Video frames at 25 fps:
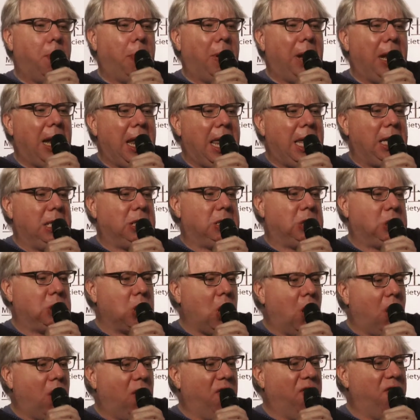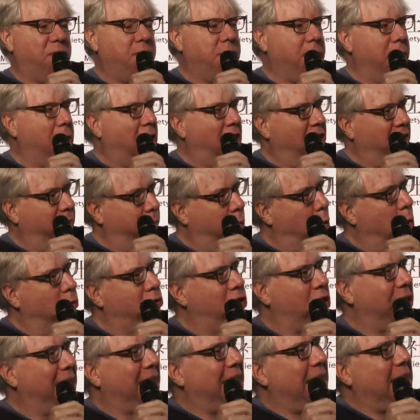place of
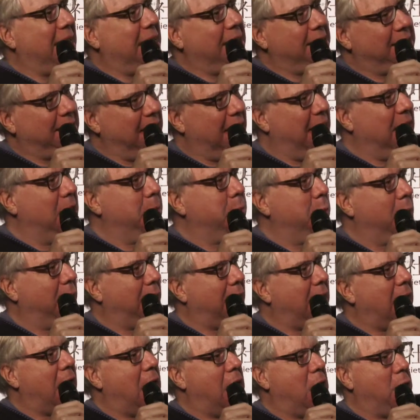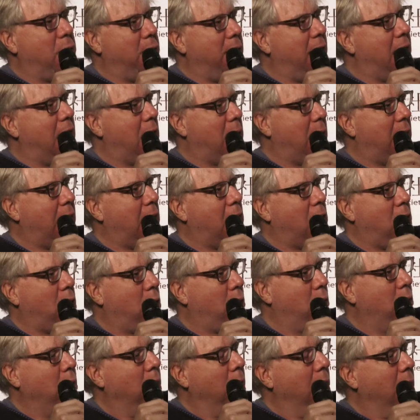Portuguese in Macau now,
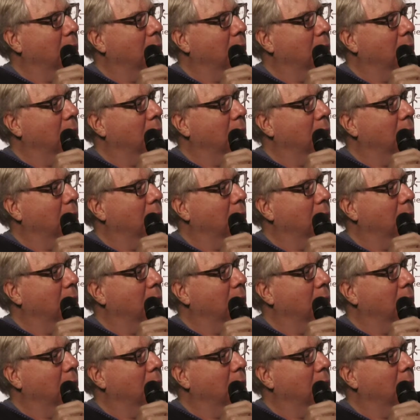how